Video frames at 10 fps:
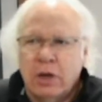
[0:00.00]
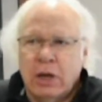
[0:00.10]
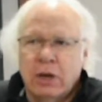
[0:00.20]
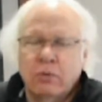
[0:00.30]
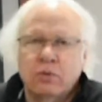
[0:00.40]

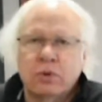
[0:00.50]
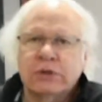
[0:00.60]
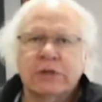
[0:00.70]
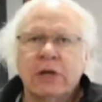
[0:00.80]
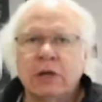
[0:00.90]
and we're
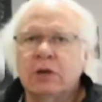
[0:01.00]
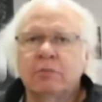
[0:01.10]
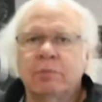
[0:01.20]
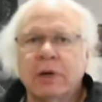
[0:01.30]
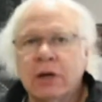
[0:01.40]
saying
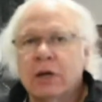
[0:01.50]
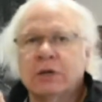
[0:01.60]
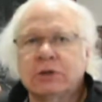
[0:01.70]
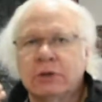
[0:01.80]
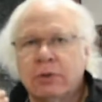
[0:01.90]
goodbye
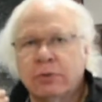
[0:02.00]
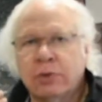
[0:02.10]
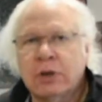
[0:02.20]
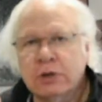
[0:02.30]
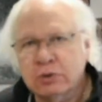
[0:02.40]
to the
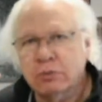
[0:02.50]
things